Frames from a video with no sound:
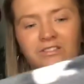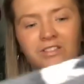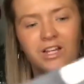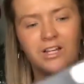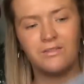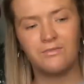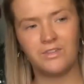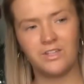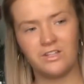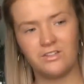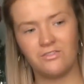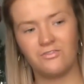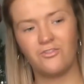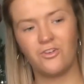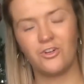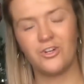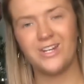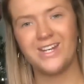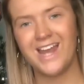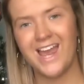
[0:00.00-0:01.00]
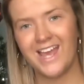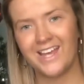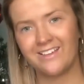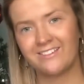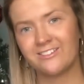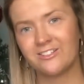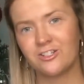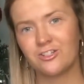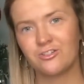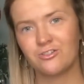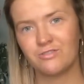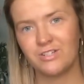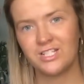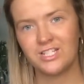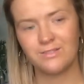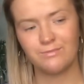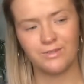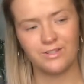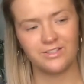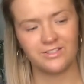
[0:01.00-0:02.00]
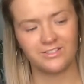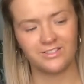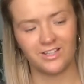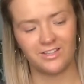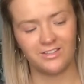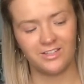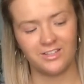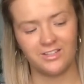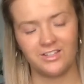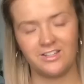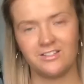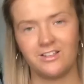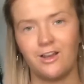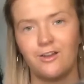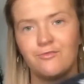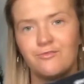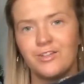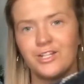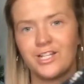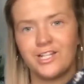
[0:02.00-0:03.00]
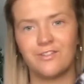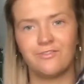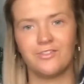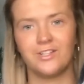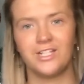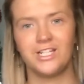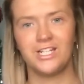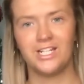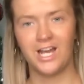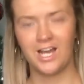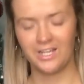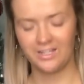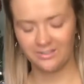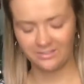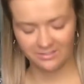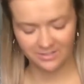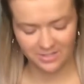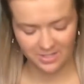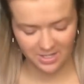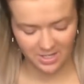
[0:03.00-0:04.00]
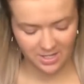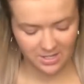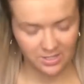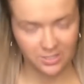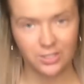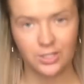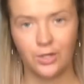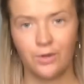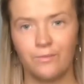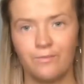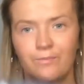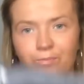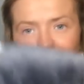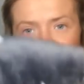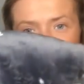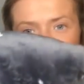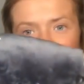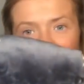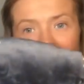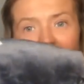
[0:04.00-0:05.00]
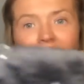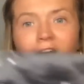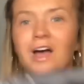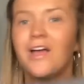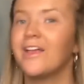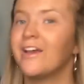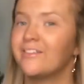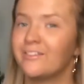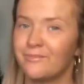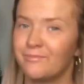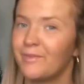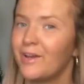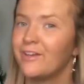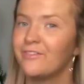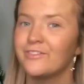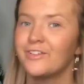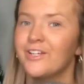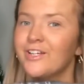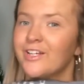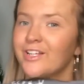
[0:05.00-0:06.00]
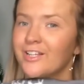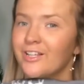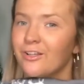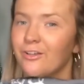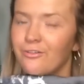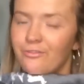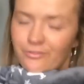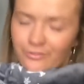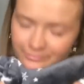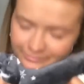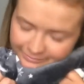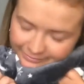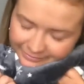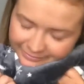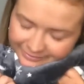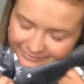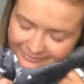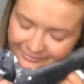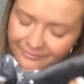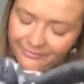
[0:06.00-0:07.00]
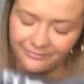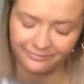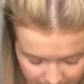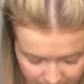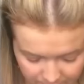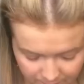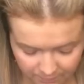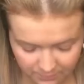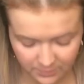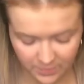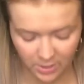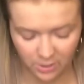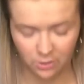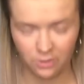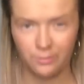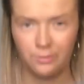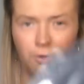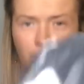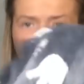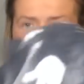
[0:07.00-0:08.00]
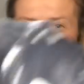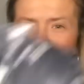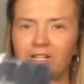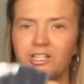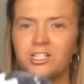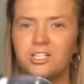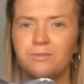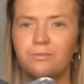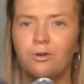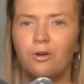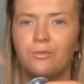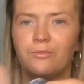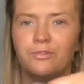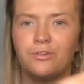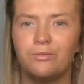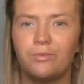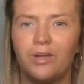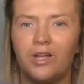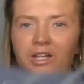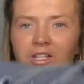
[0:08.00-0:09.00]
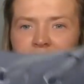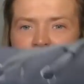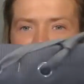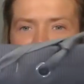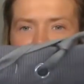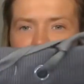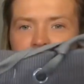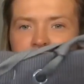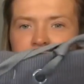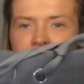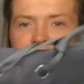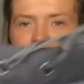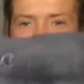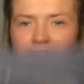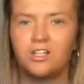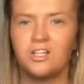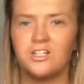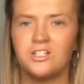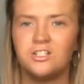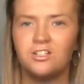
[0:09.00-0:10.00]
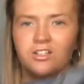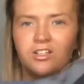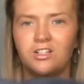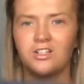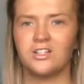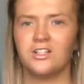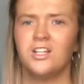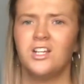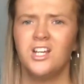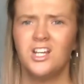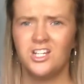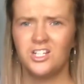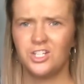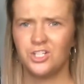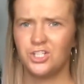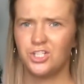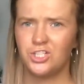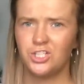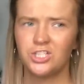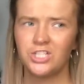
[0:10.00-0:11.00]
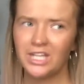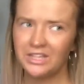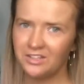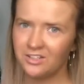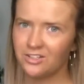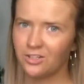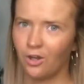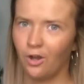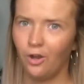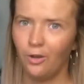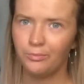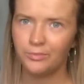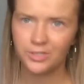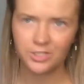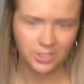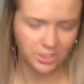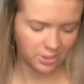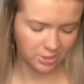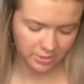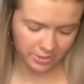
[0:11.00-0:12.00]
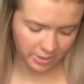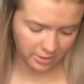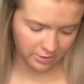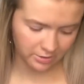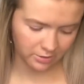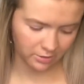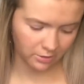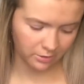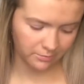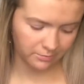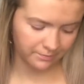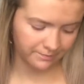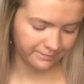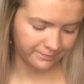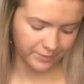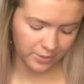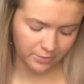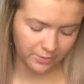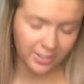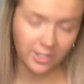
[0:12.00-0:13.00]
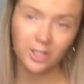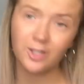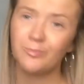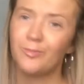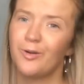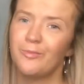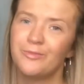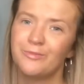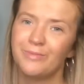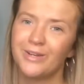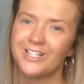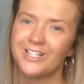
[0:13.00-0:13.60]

save these for next Christmas because I think these are really really nice so that is a definite love. Mm. I got the bottom matching bottoms as well actually guys, just in case you're thinking, did she just get the top? Did she just get the tops? No, I got the bottoms